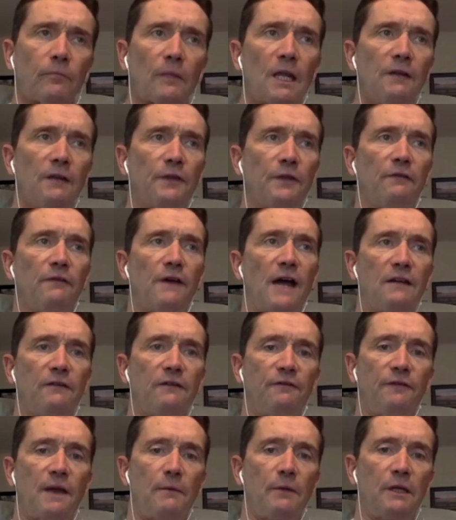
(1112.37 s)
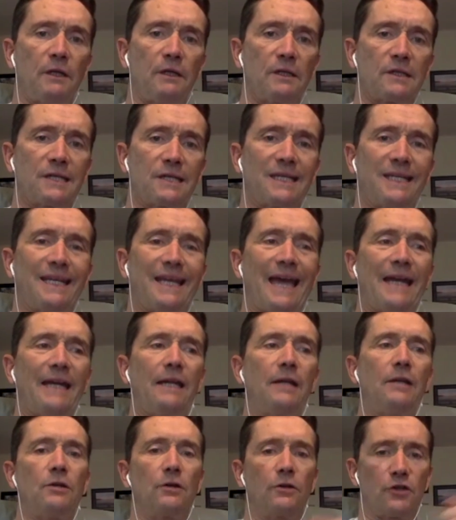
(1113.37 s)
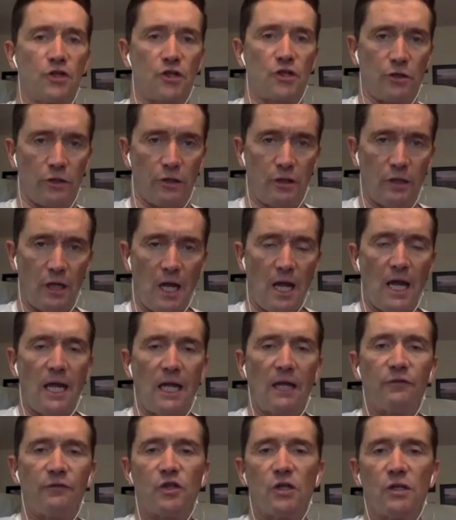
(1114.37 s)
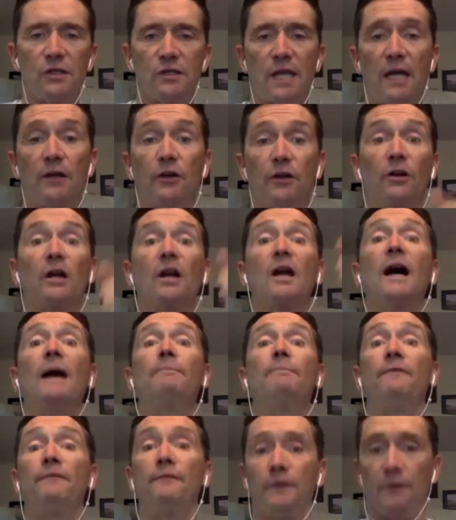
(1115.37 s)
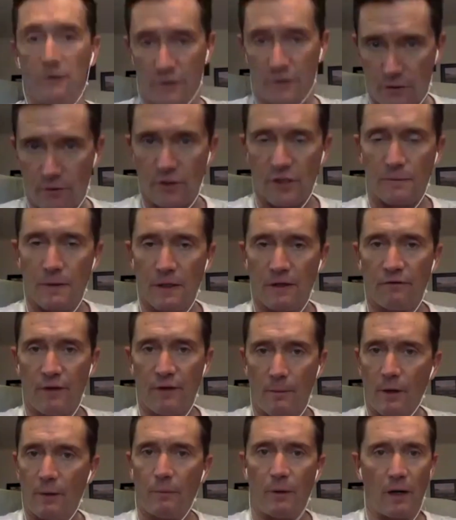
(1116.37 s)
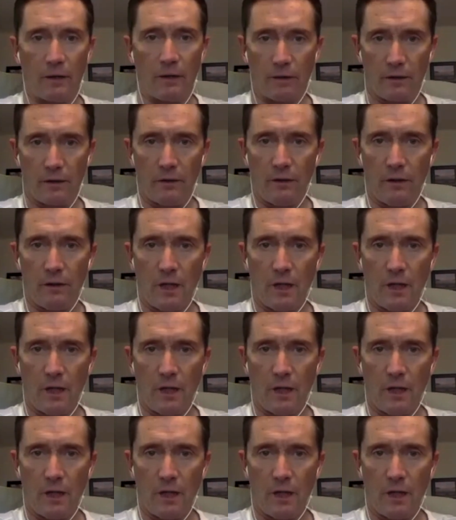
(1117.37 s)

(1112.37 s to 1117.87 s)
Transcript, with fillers: if the divine feminine is getting nurtured, if she's getting her cup filled, so to speak, from her partner,